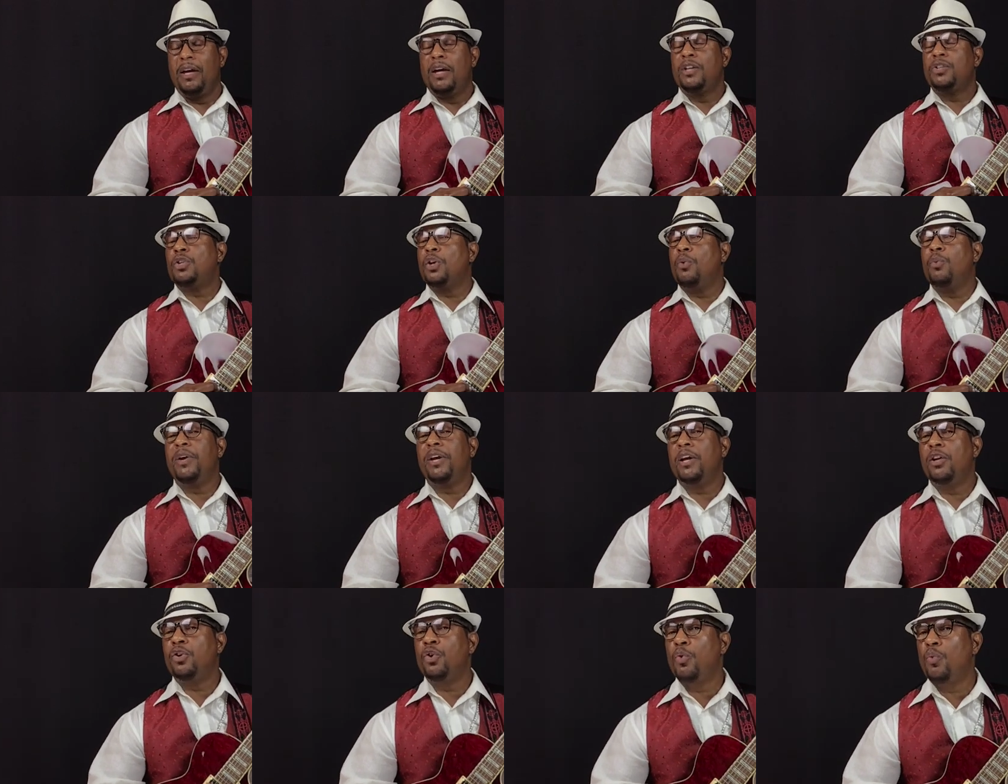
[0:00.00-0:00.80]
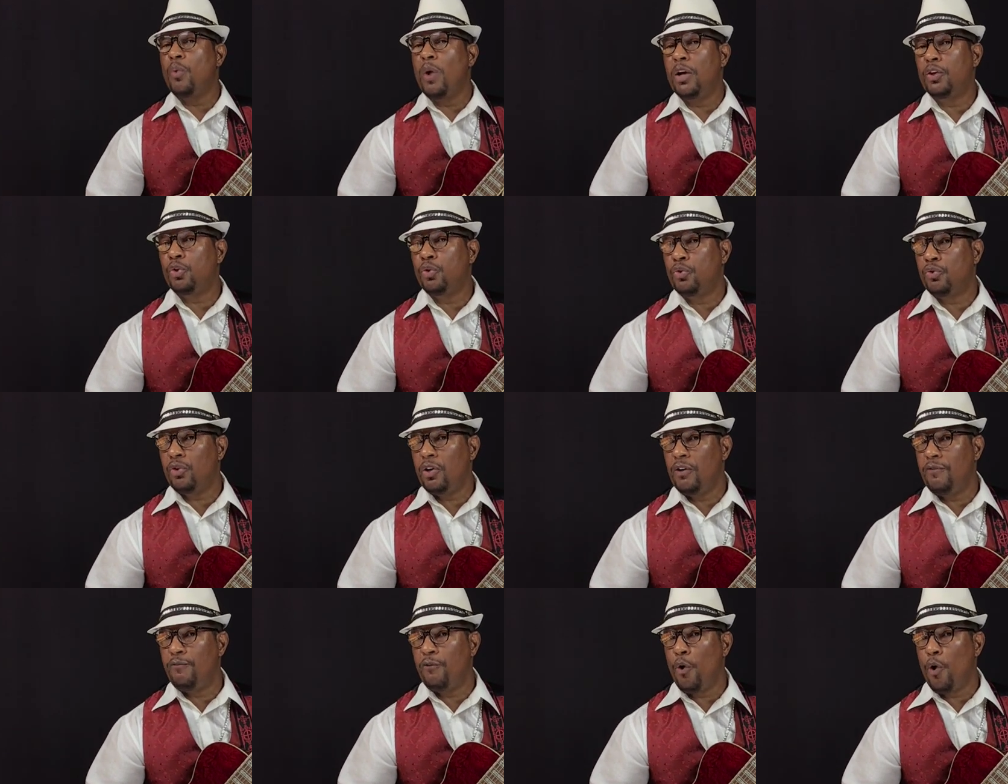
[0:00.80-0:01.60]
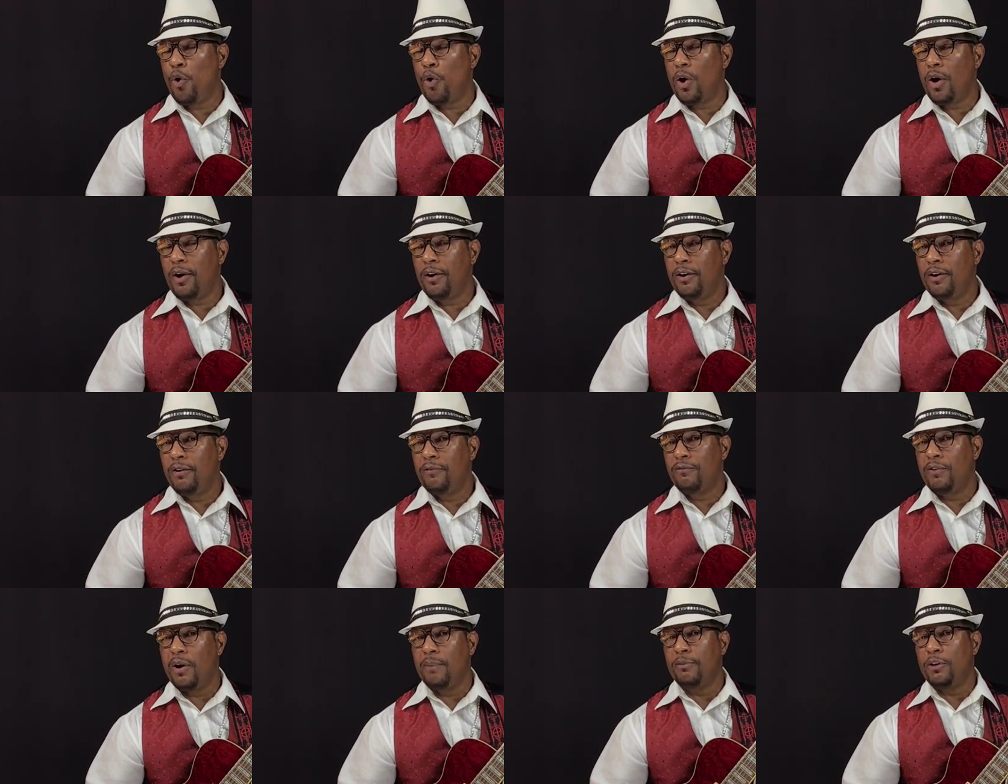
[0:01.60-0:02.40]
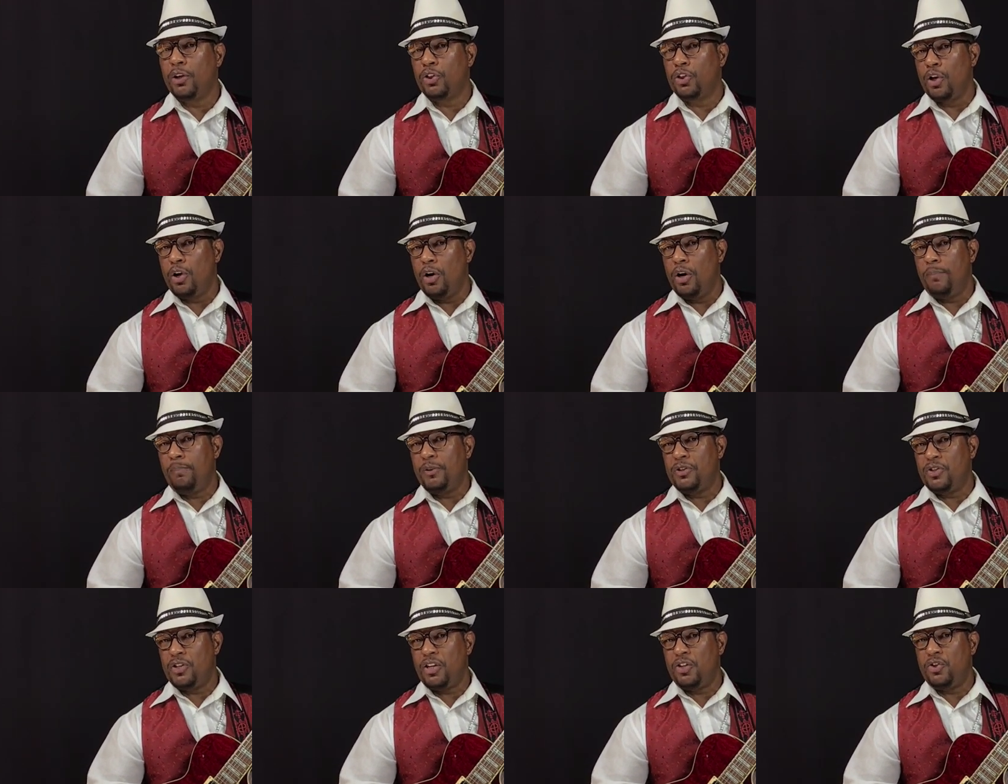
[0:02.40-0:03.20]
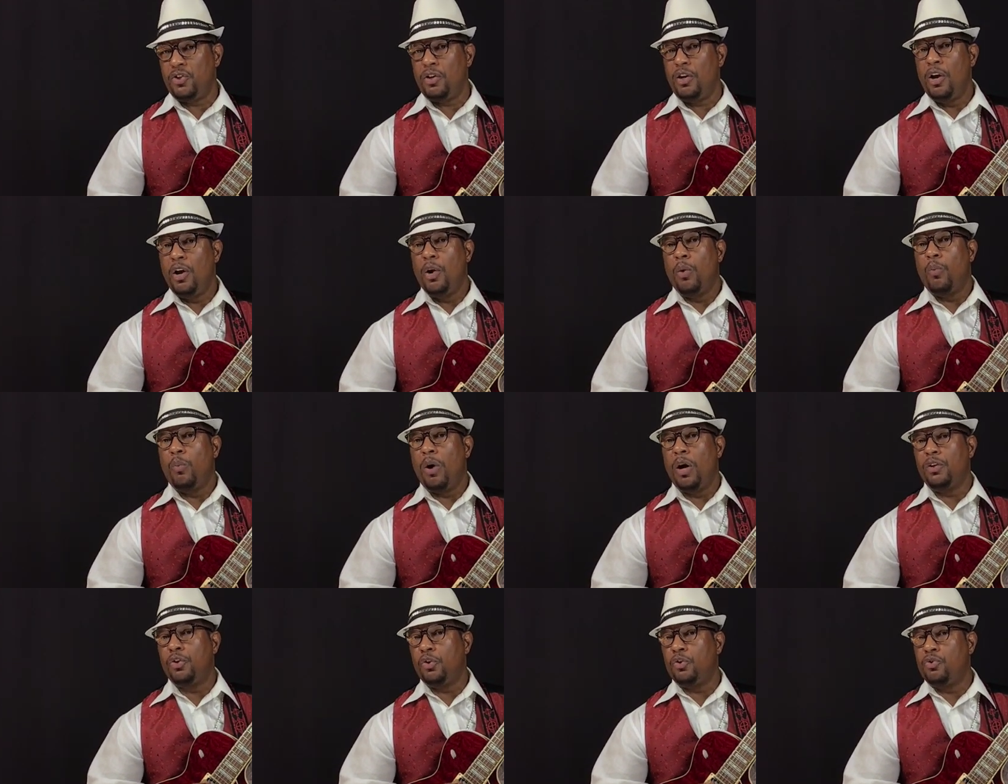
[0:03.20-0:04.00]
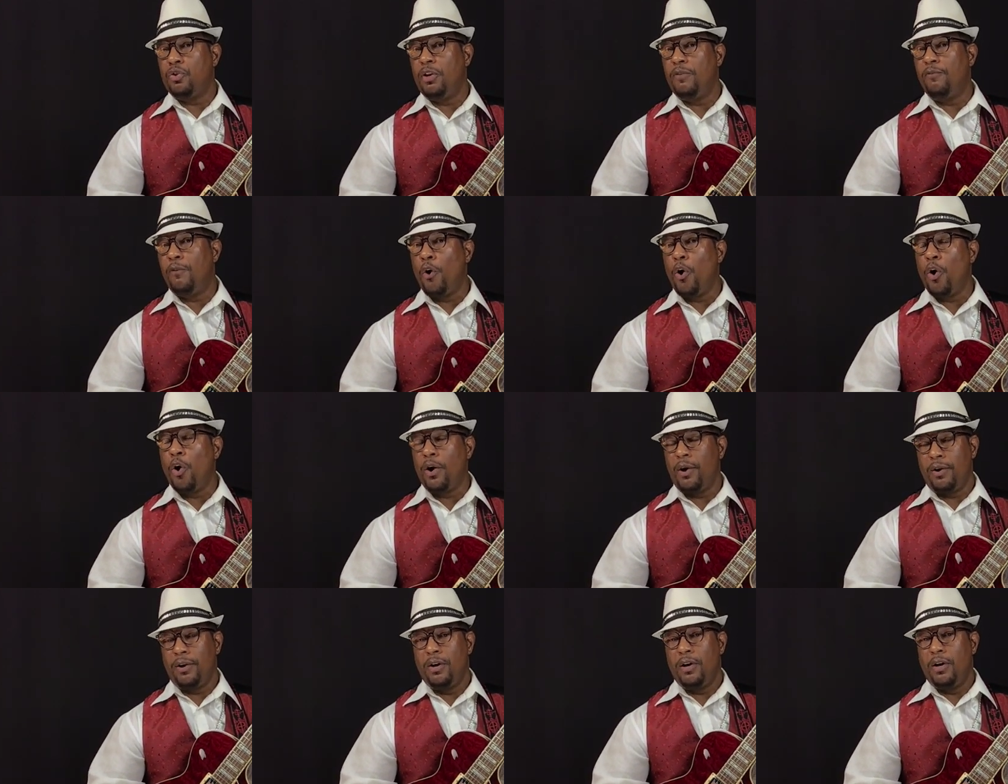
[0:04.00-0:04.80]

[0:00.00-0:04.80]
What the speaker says: So we could do 1, 2, 3, 4 from the third position. 1, 2, 3, 4.